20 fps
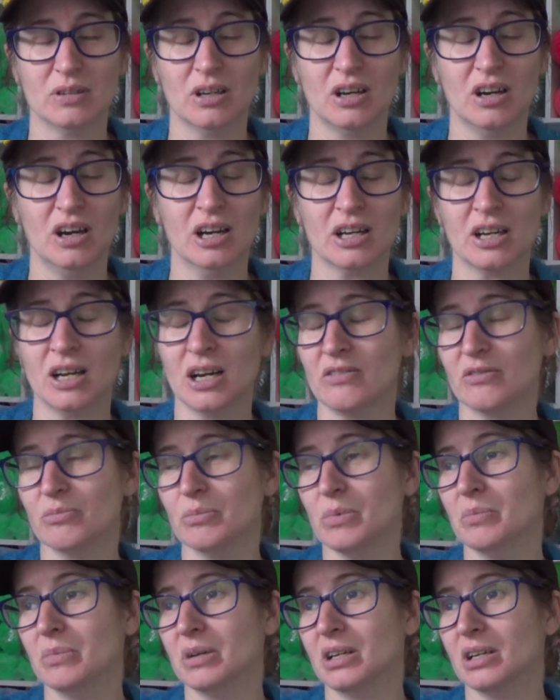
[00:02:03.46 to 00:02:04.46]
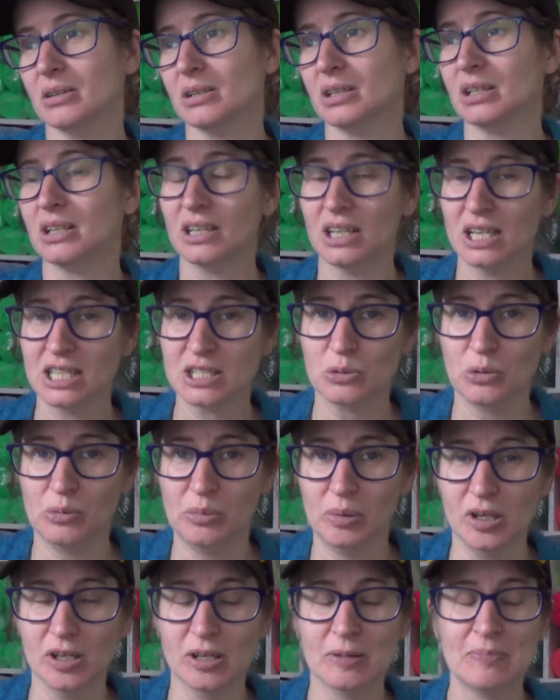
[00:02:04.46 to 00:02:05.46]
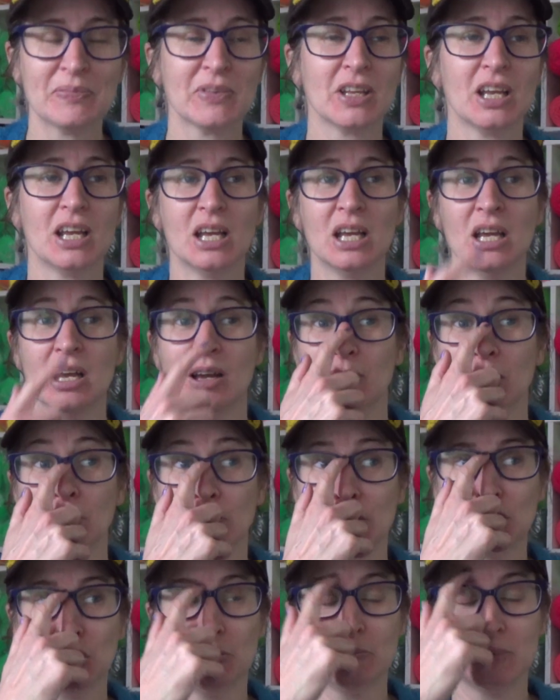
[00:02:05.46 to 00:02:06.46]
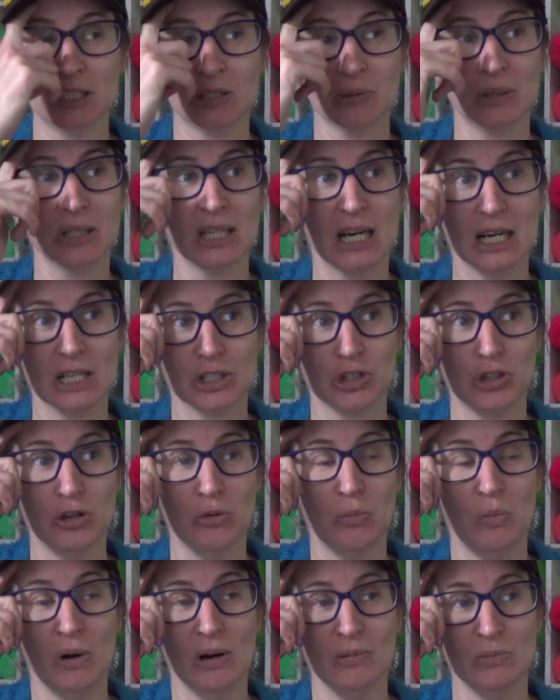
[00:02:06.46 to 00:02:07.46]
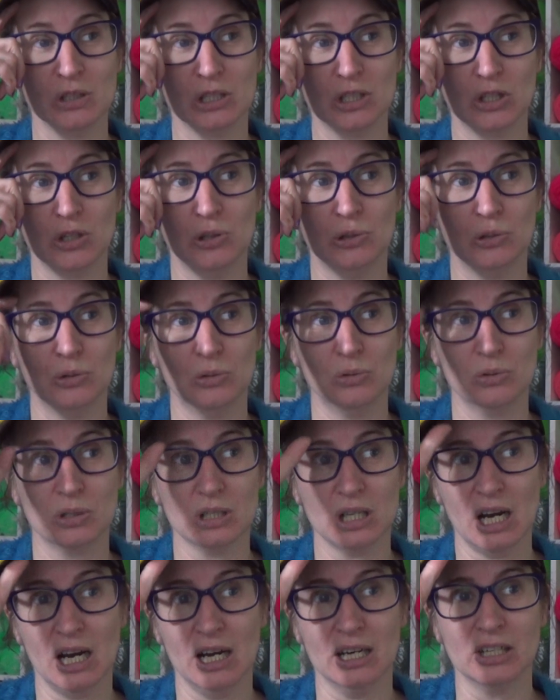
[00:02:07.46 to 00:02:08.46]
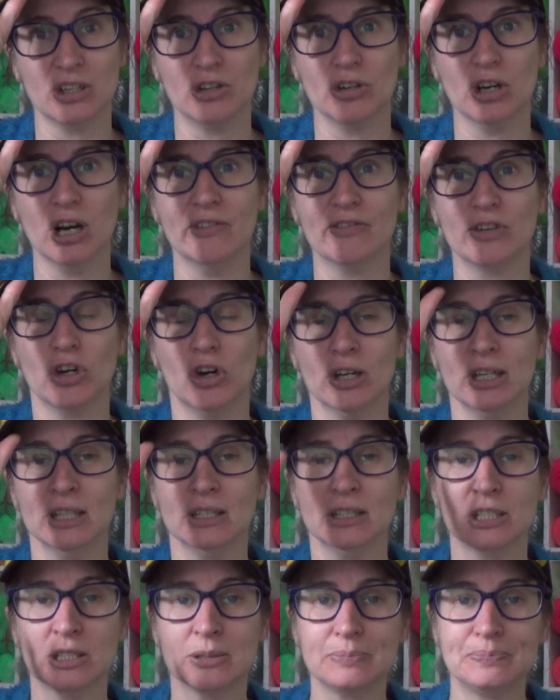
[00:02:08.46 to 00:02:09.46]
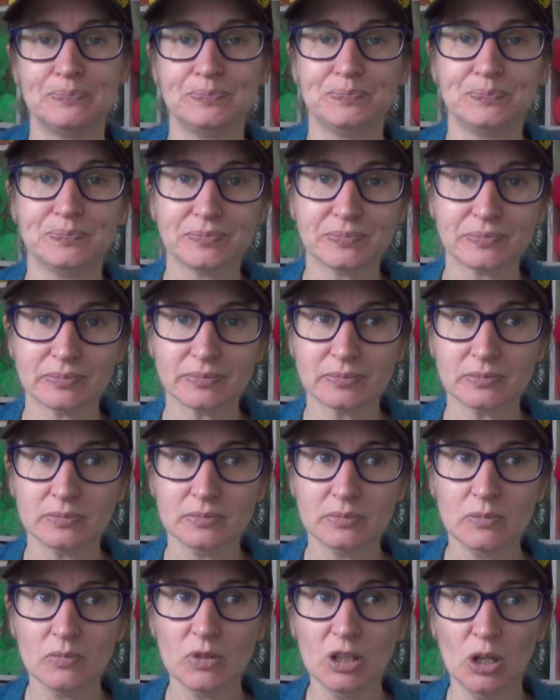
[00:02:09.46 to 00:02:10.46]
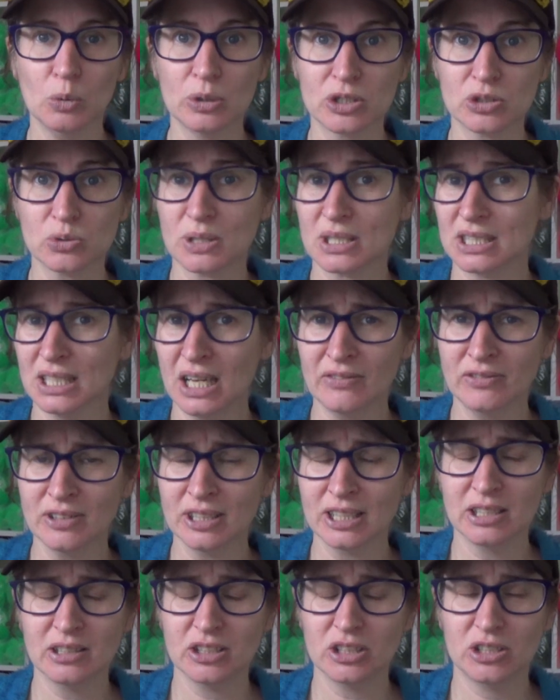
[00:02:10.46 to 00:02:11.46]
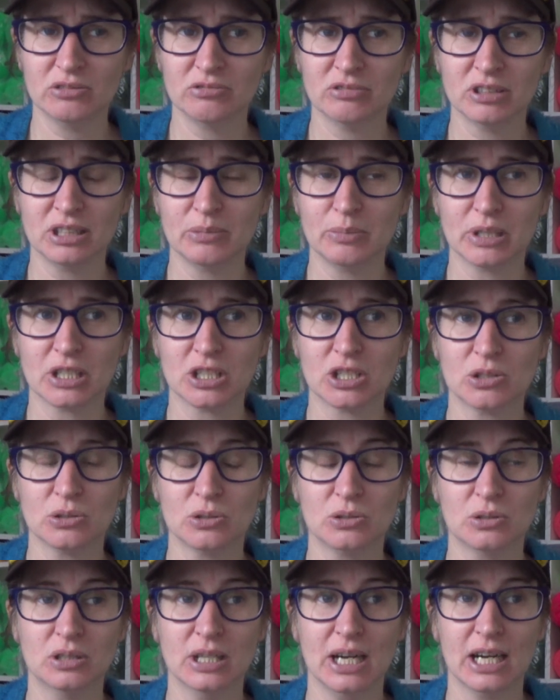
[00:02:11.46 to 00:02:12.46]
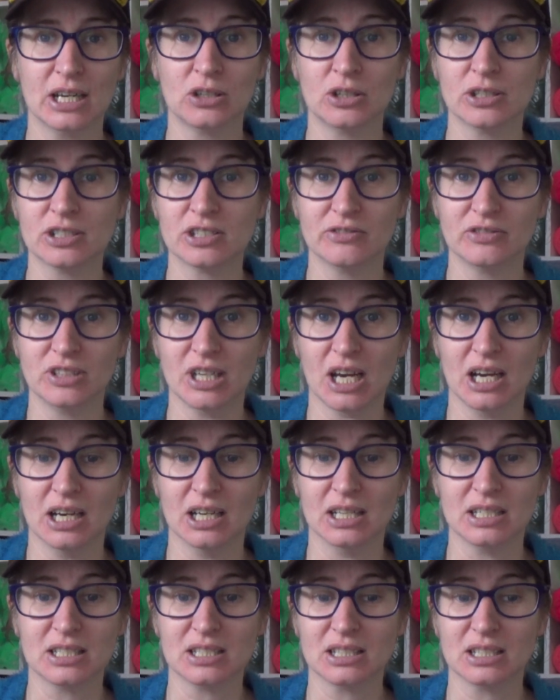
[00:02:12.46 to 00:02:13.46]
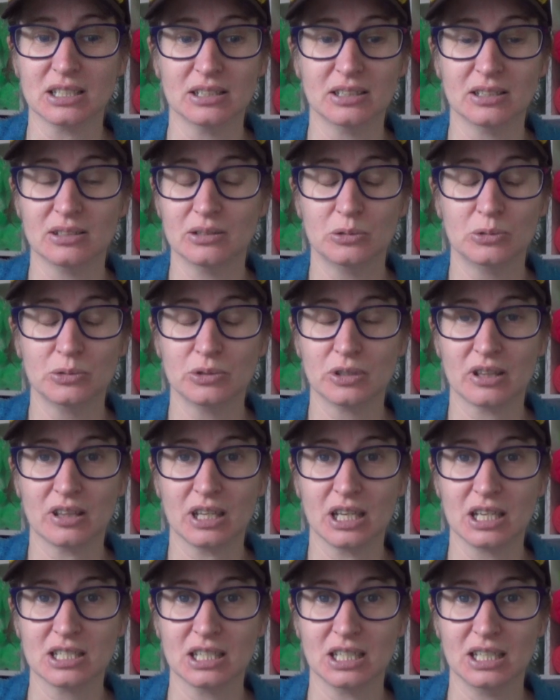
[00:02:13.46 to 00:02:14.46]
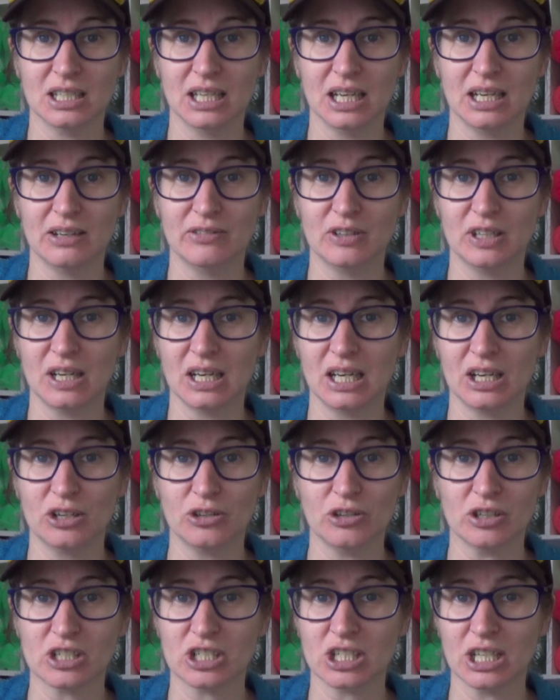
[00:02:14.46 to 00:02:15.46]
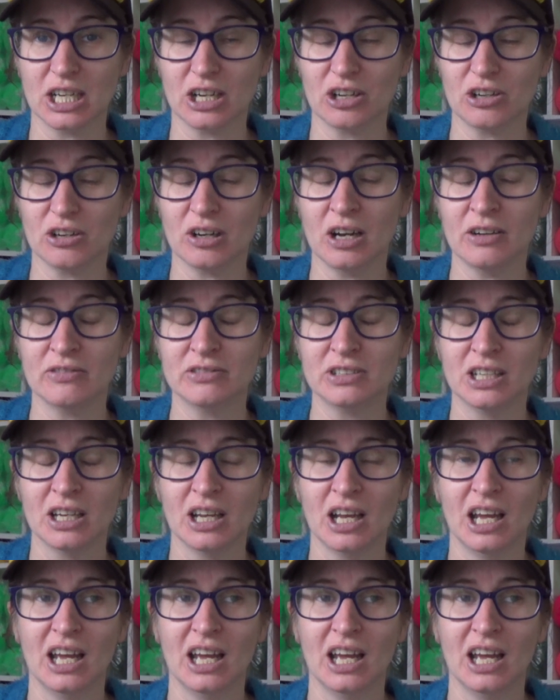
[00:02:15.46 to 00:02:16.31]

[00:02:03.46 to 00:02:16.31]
I can't even remember now. It's all a blur. But we stopped into a yarn shop. One was called Art and Craft Cottage, which was lovely, really big store, had lots of yarns and all the things that you need for knitting, crochet and craft.